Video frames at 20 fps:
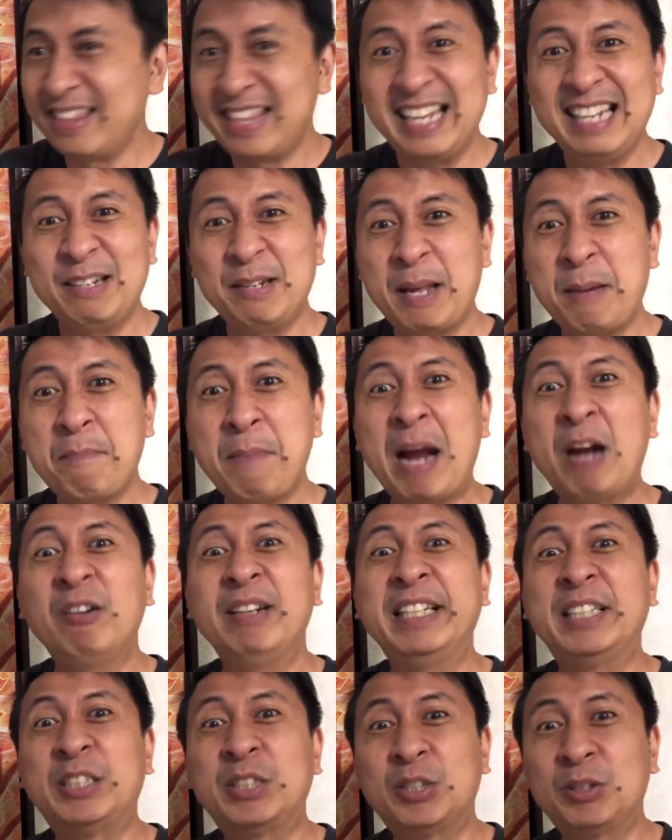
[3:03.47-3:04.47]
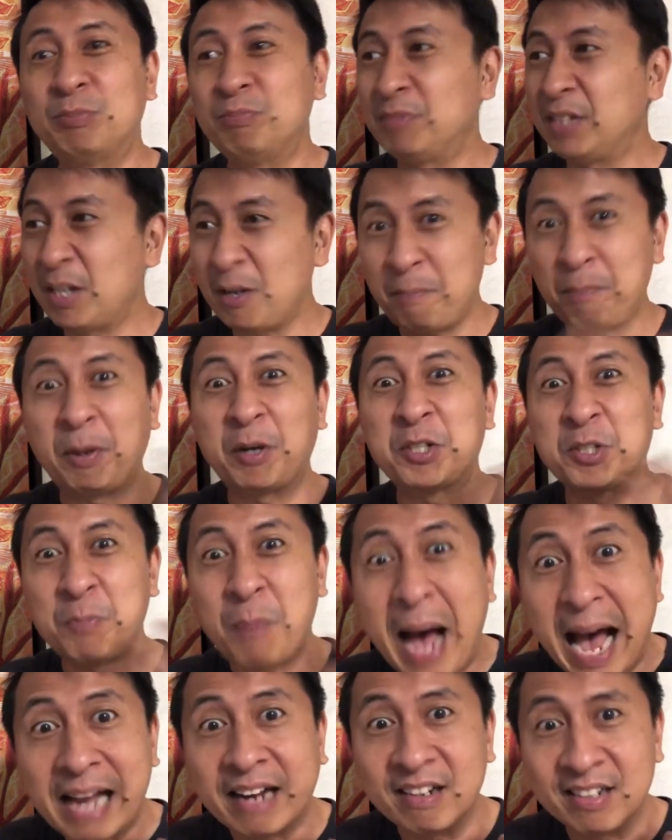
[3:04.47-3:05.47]
They barely, you know,
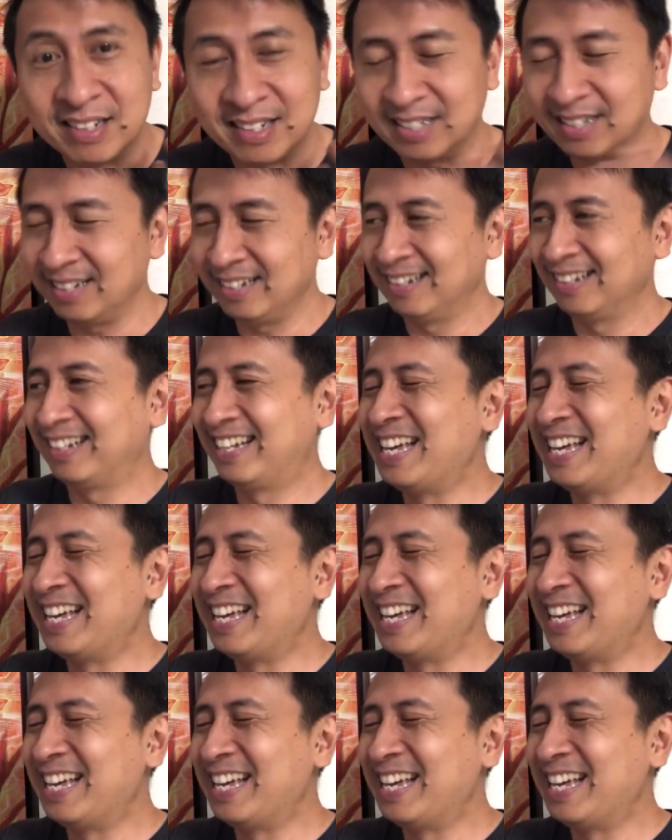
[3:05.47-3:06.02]
perspired.